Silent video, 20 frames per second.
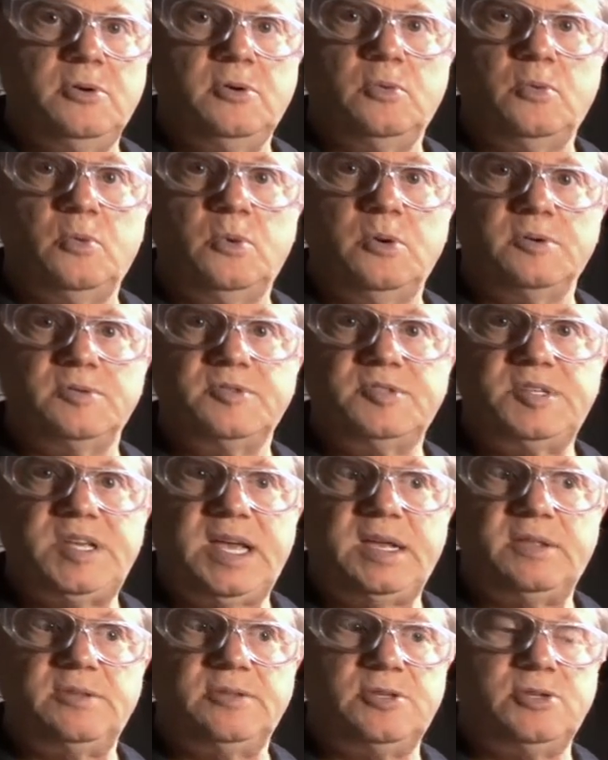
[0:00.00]
will
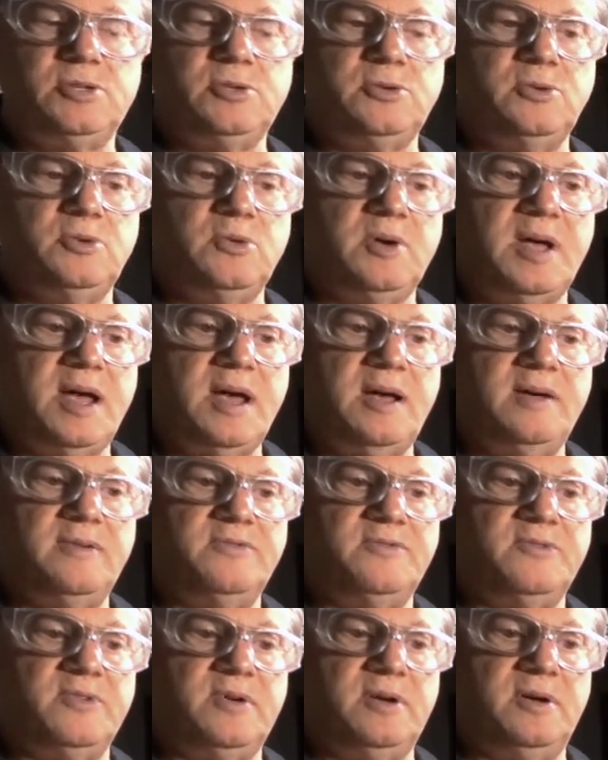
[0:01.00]
tend to
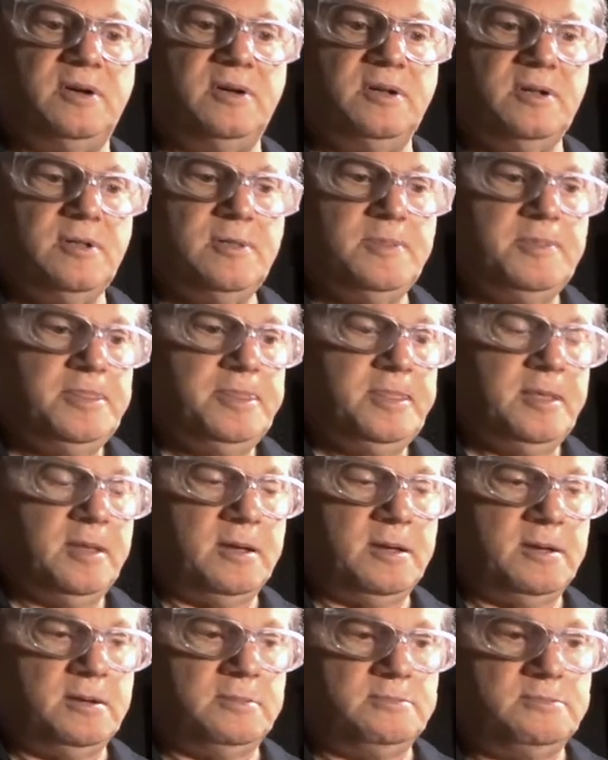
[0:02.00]
have
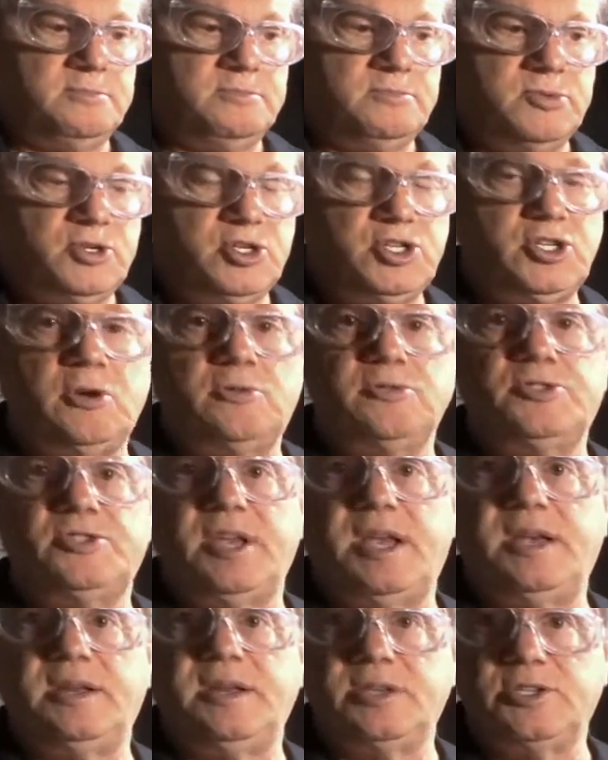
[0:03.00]
show
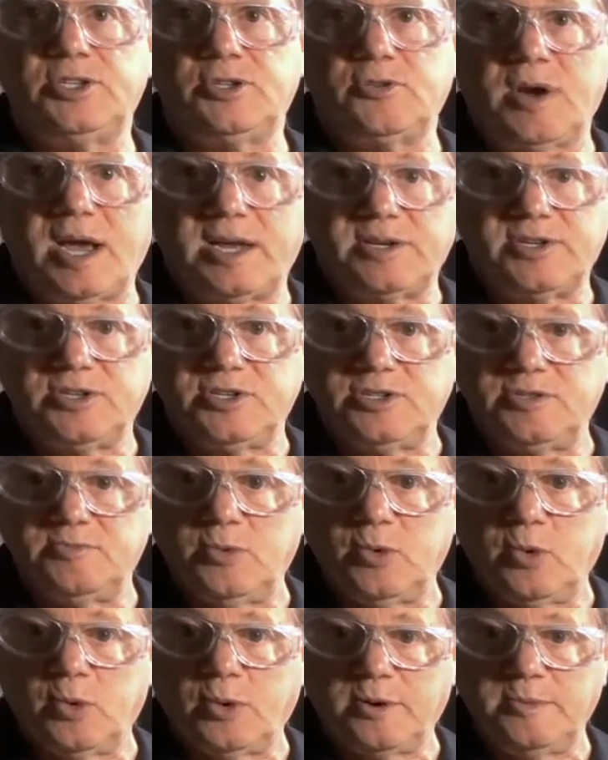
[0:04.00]
sanding scratches
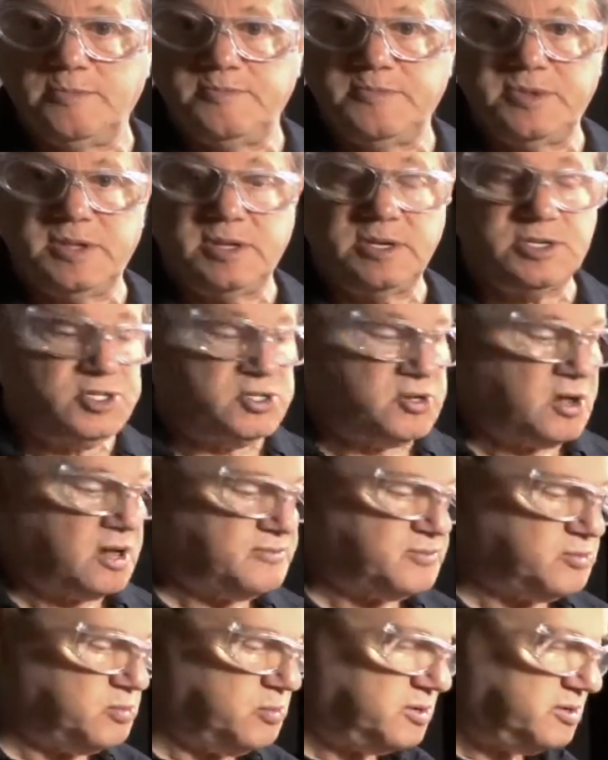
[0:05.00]
more in the
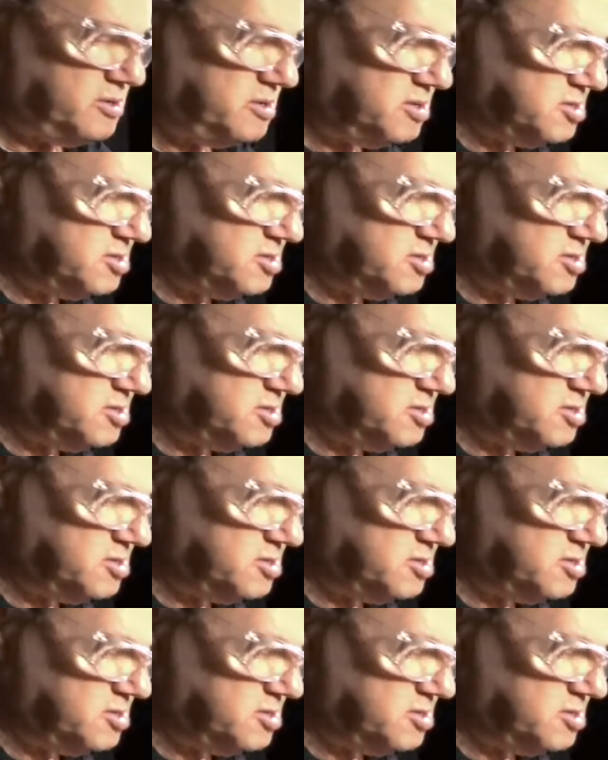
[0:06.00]
soft wood of